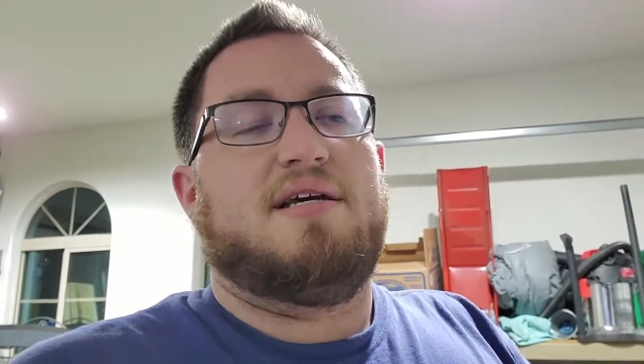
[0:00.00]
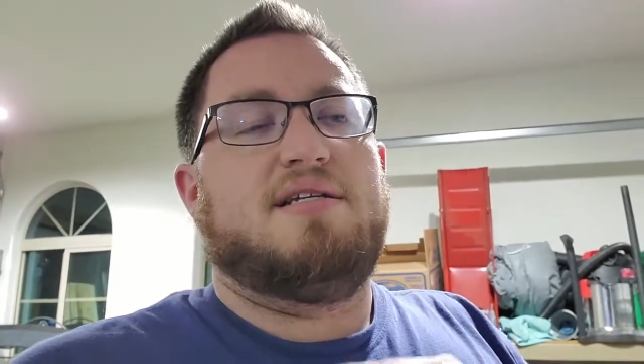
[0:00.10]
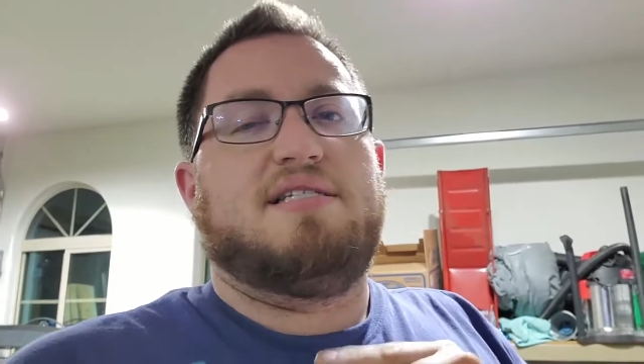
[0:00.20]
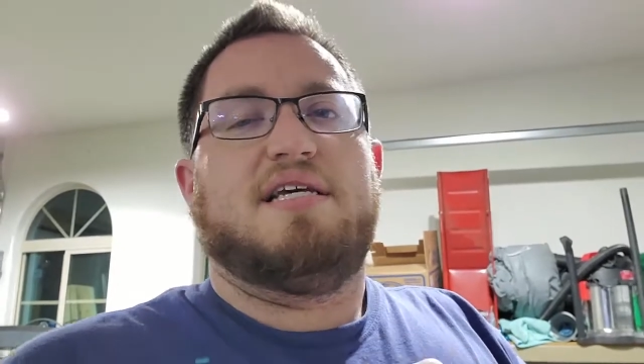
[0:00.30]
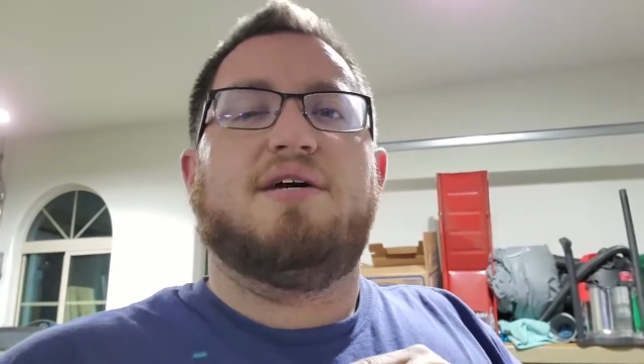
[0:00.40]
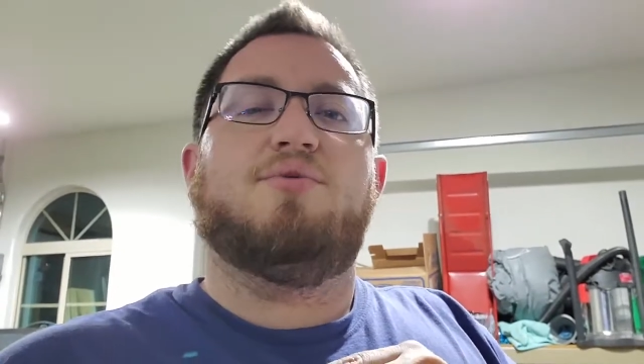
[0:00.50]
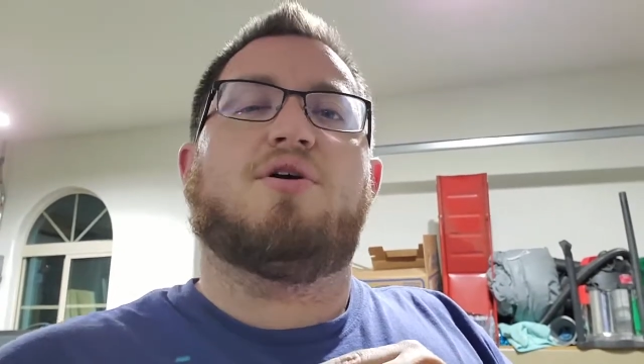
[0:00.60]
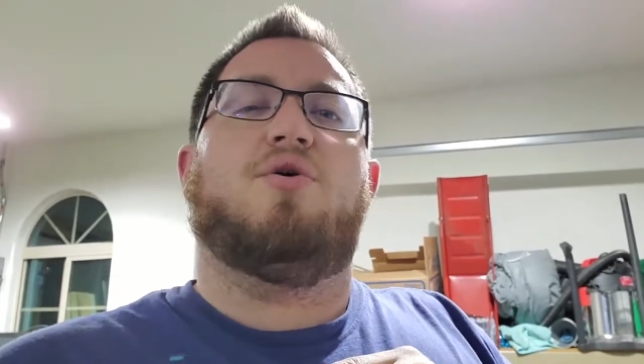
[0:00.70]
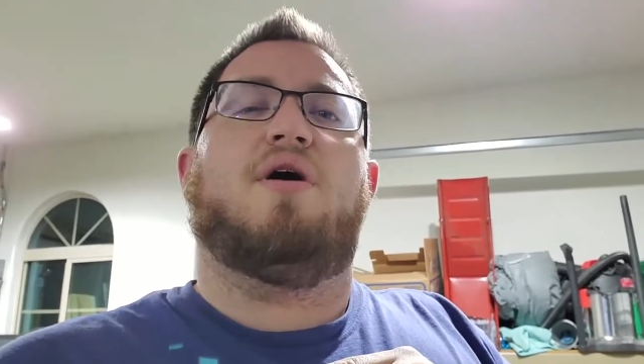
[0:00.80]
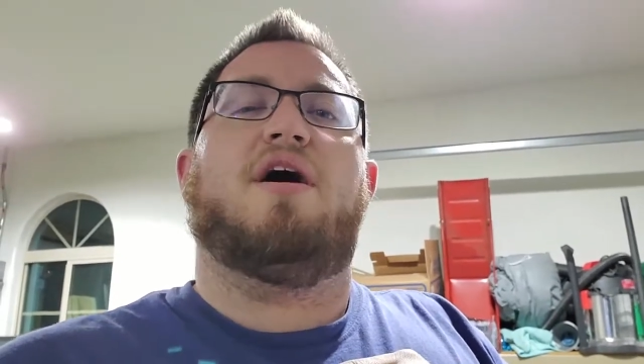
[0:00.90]
did
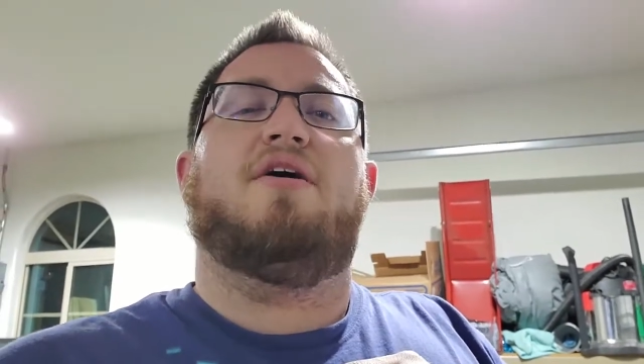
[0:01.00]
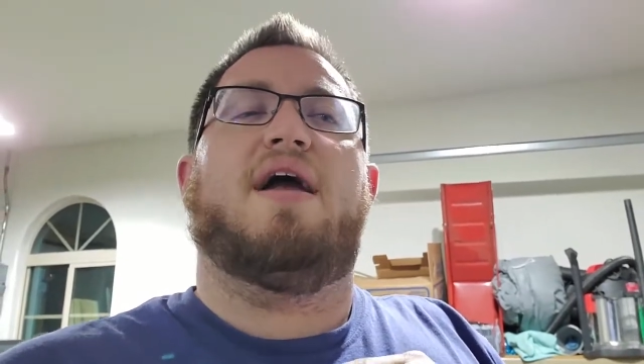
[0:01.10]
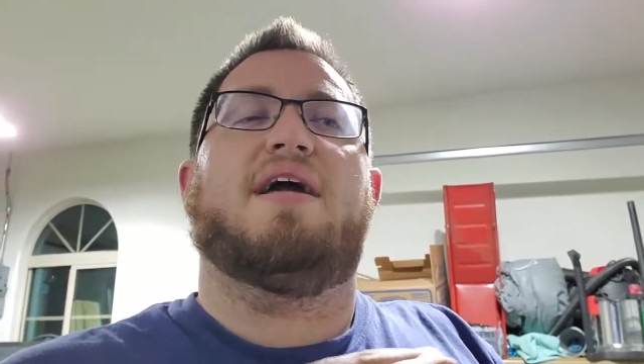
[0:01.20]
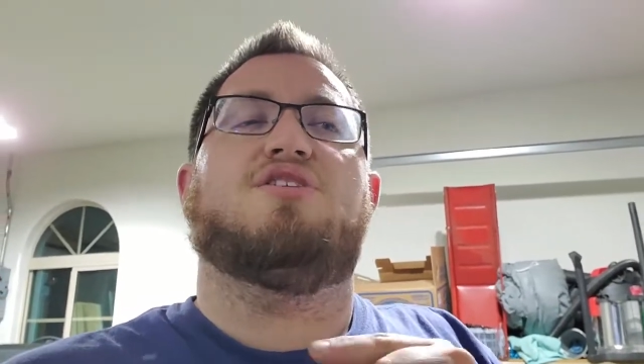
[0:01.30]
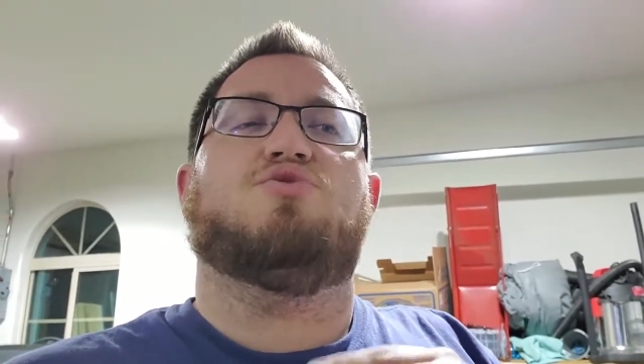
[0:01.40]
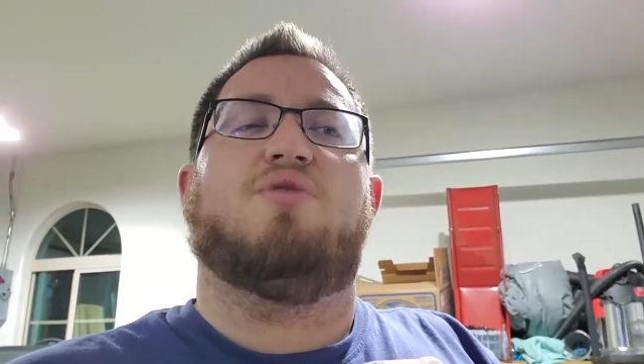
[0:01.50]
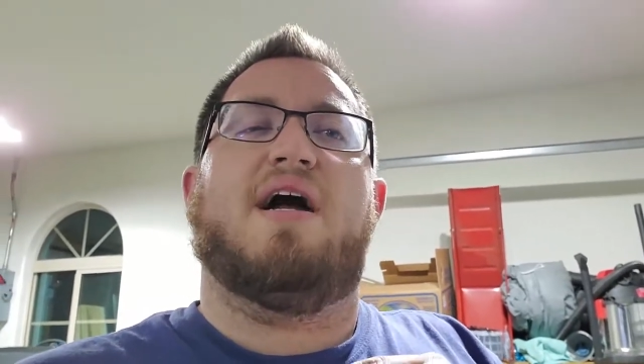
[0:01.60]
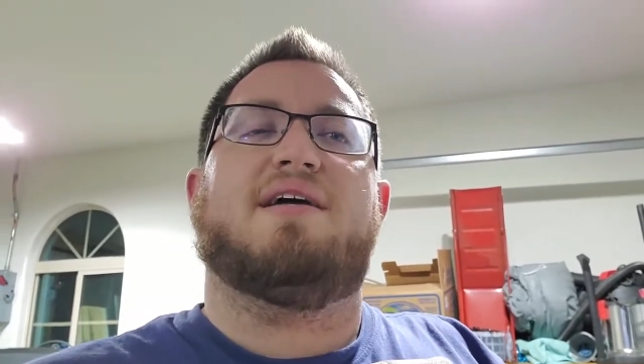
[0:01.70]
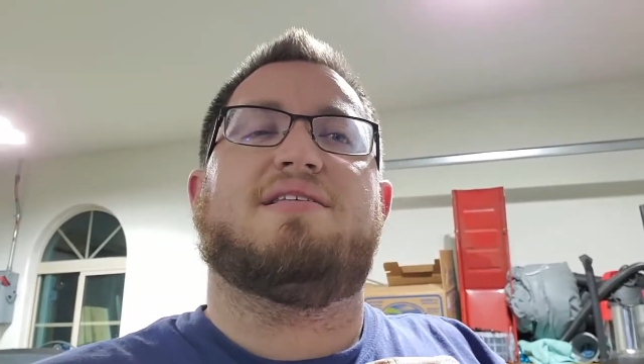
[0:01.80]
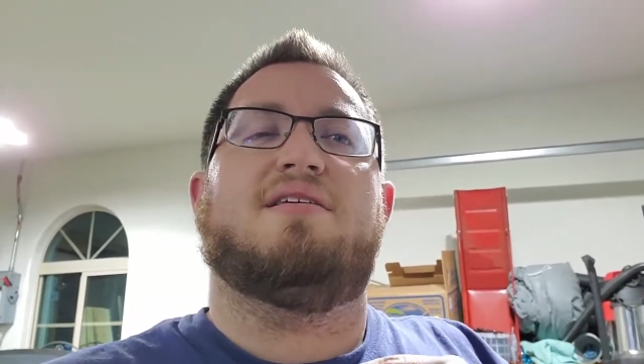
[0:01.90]
require a
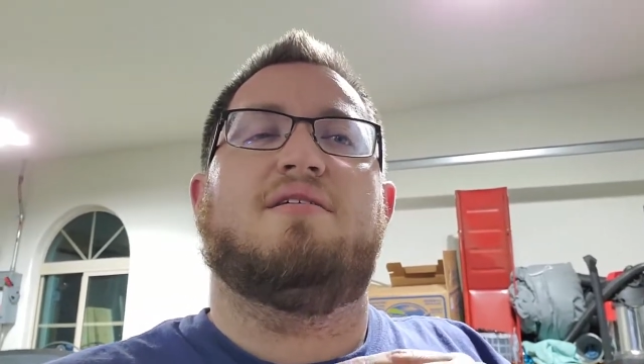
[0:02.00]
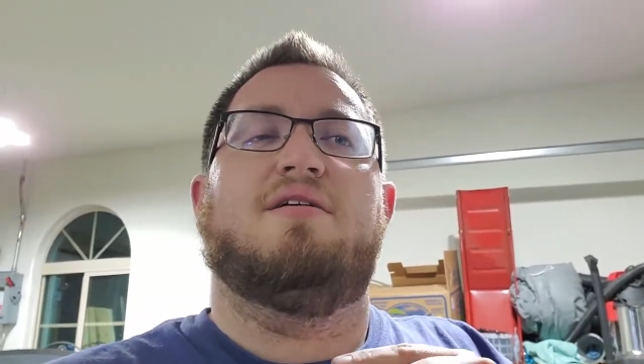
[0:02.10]
direct